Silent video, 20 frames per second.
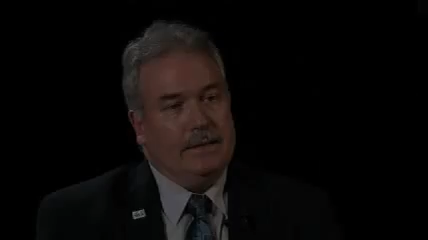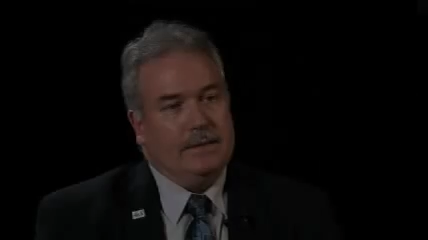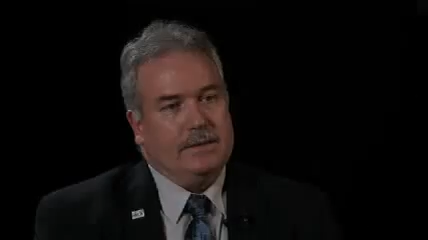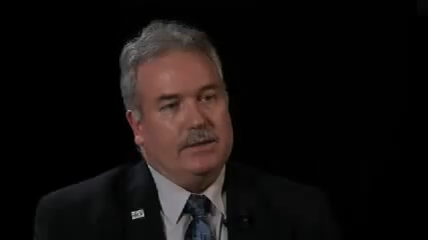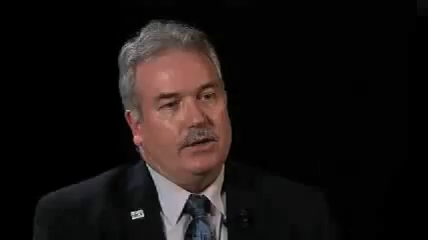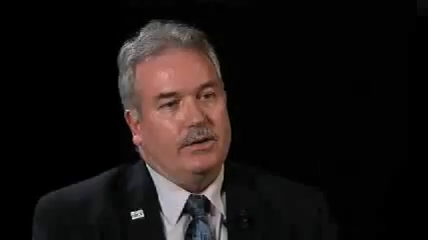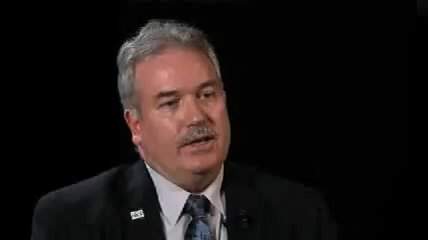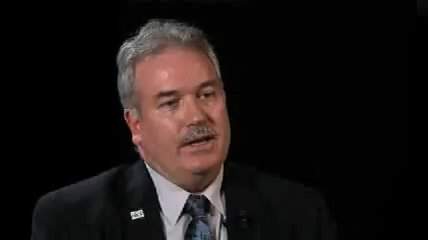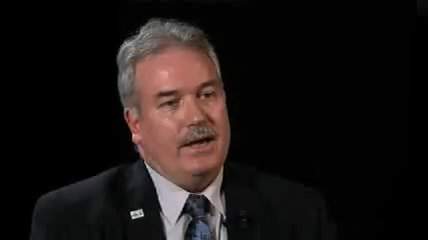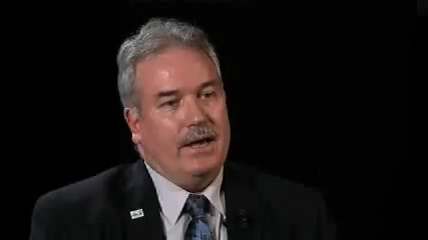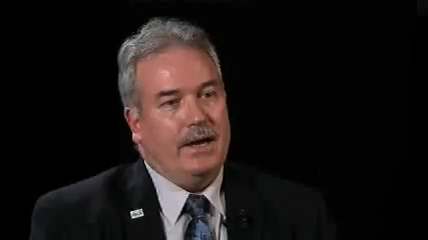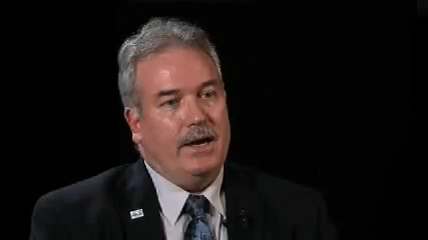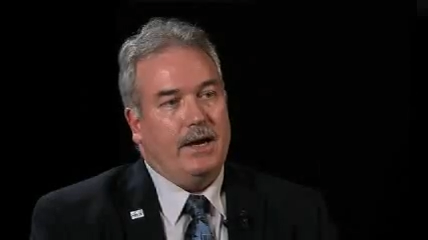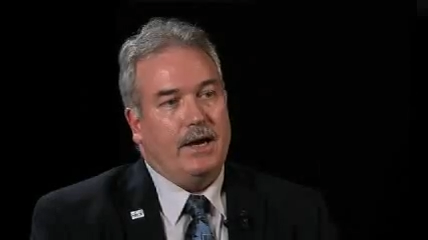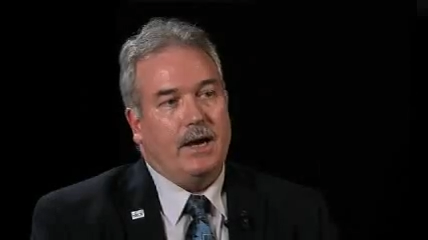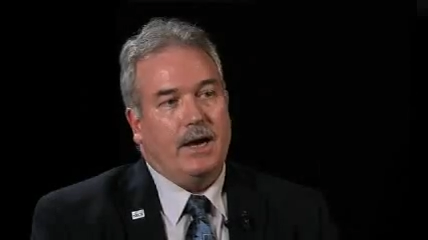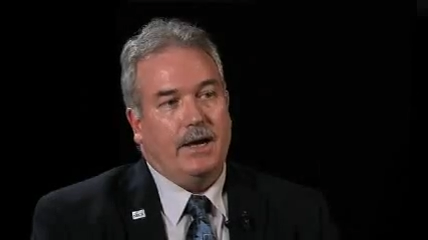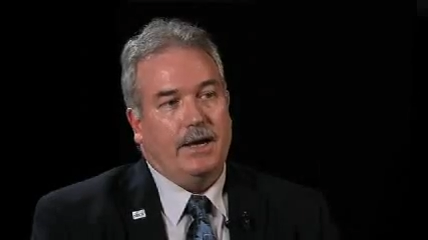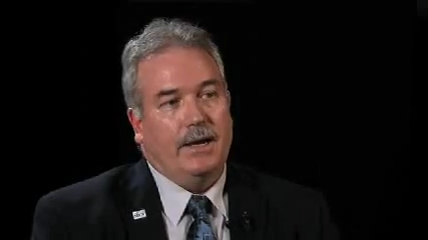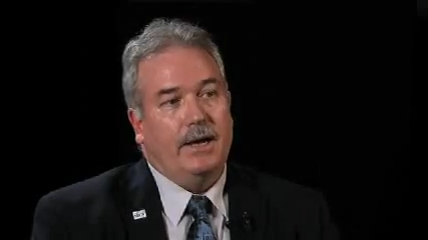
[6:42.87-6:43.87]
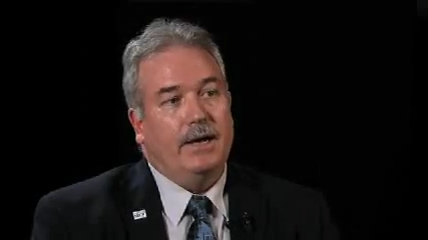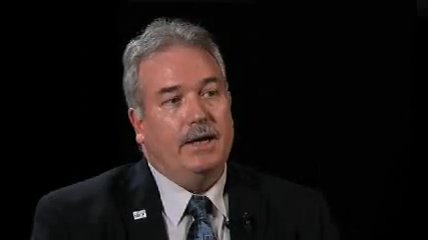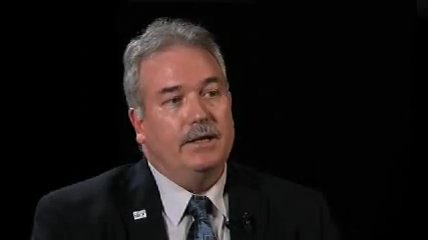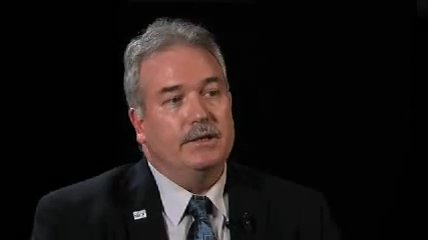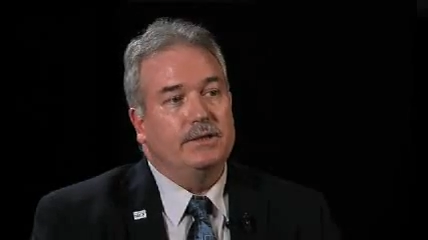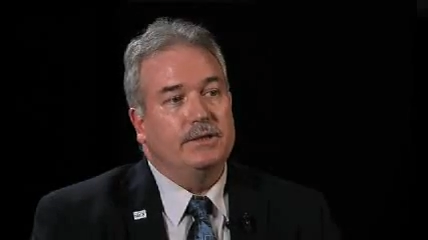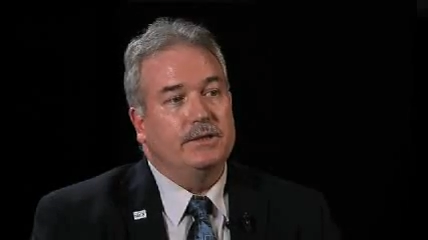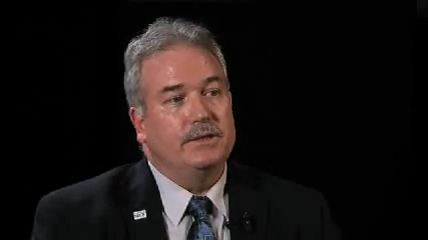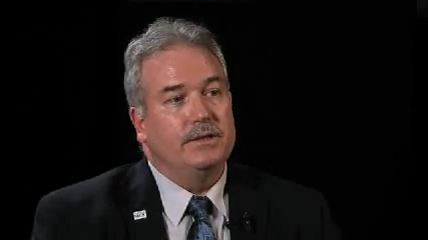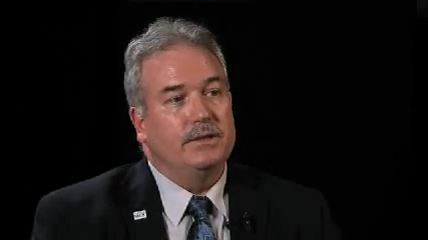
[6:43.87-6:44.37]
So the
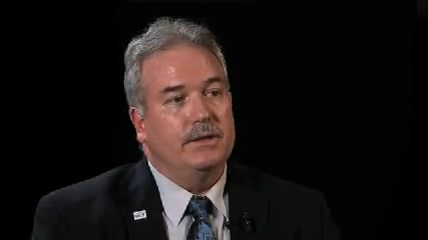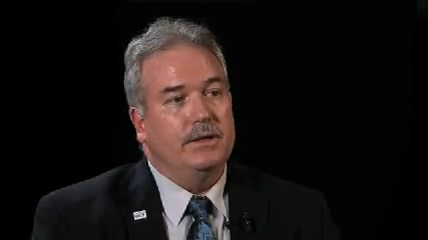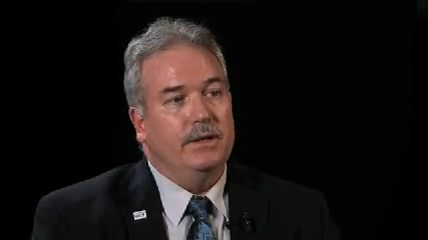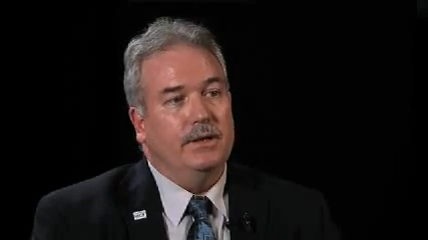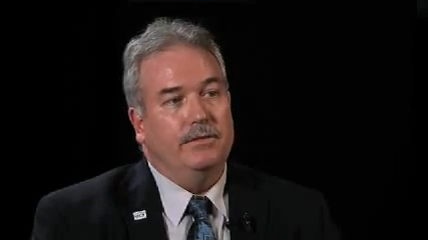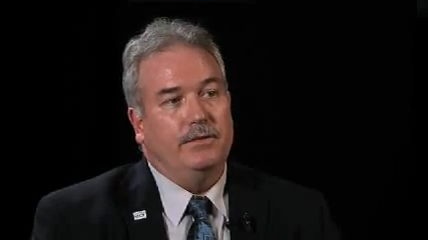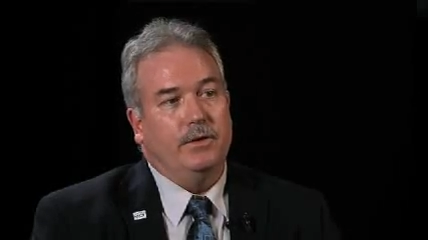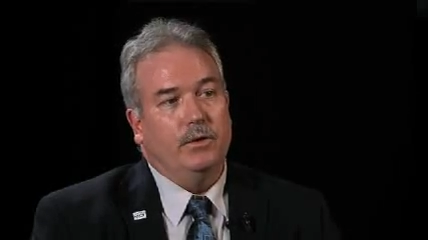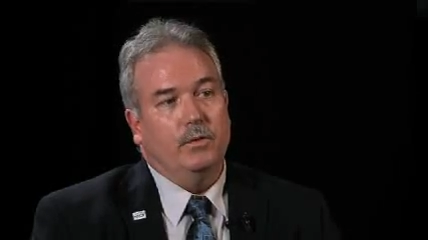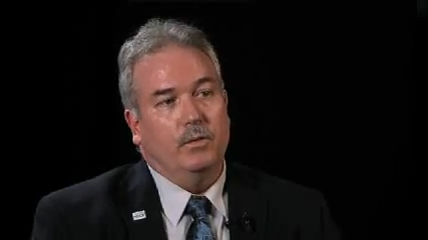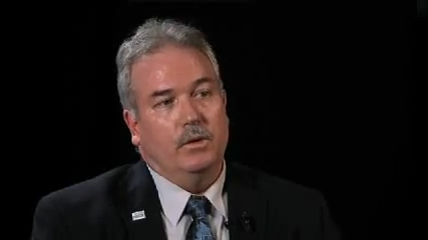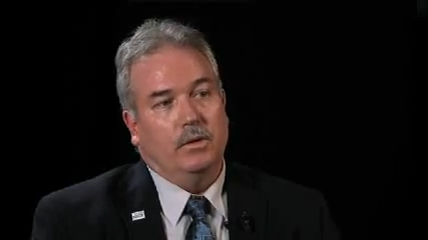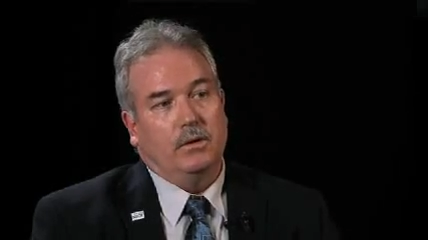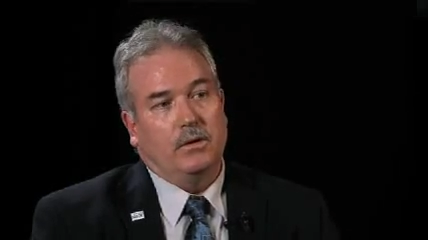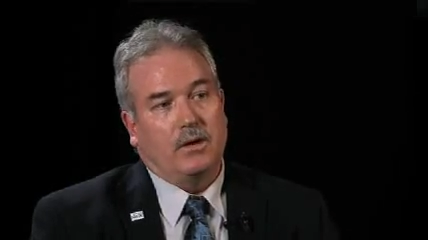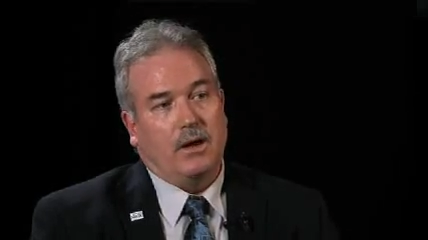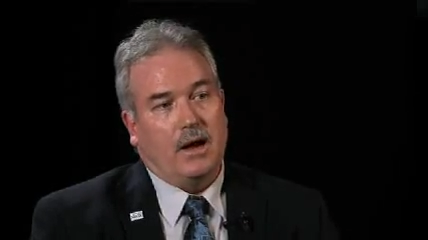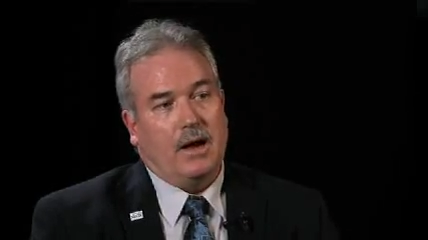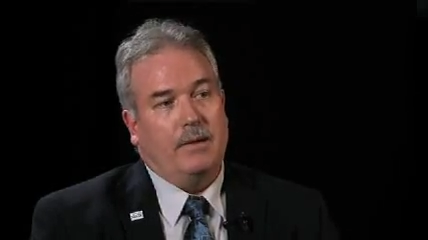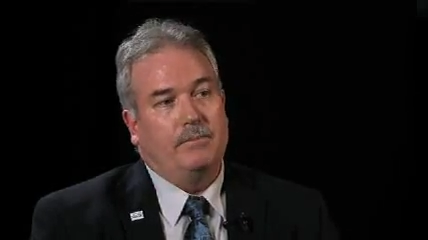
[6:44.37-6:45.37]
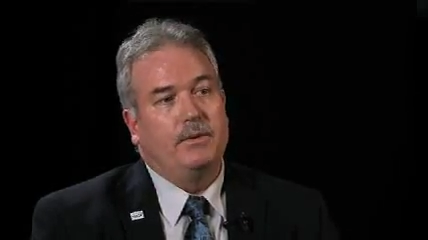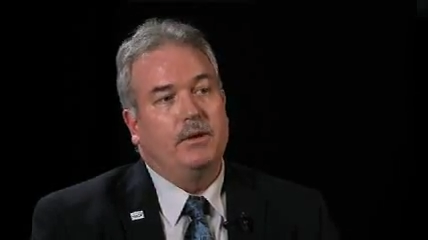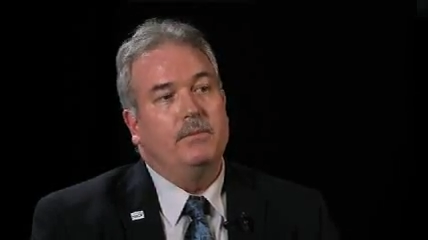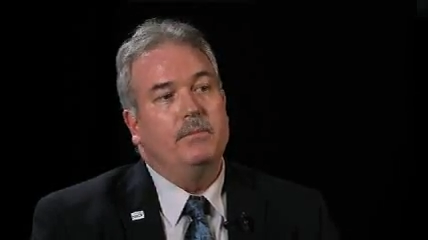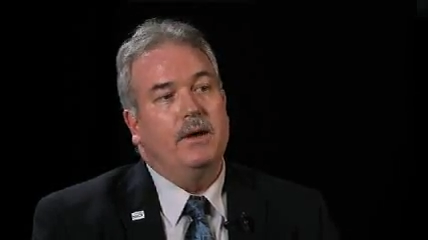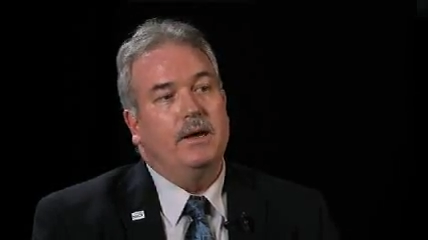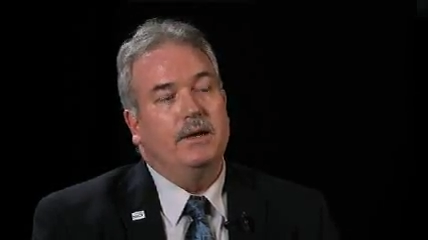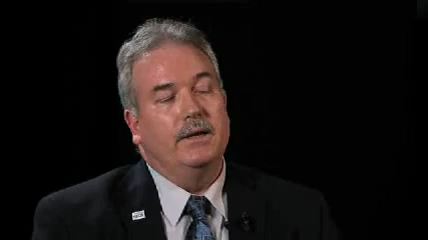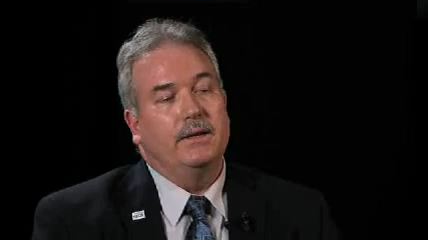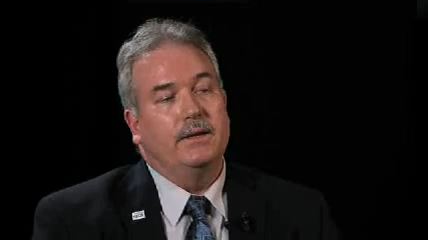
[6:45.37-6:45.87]
NEIS, if you will,
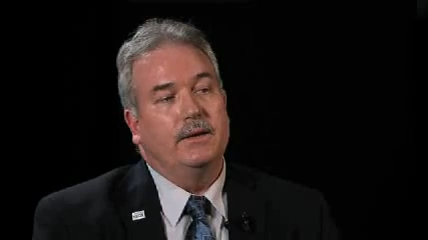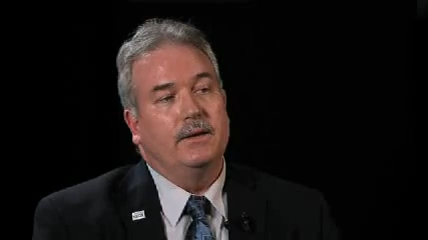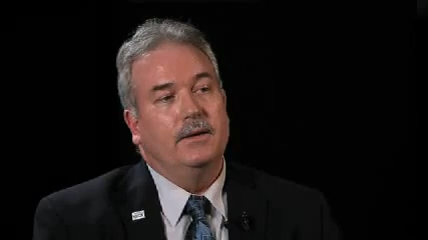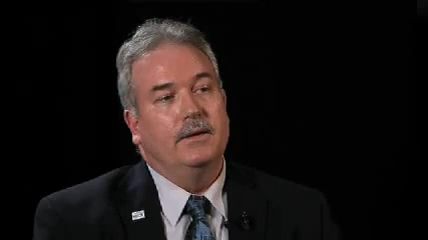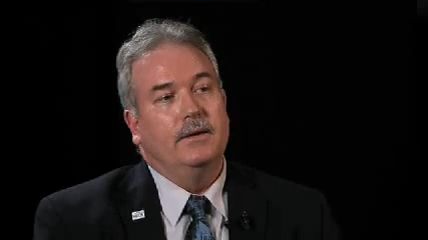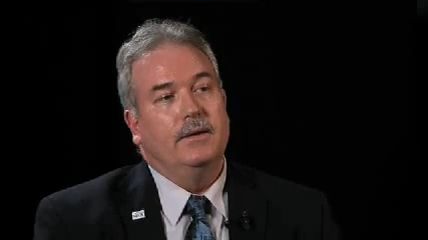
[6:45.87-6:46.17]
complement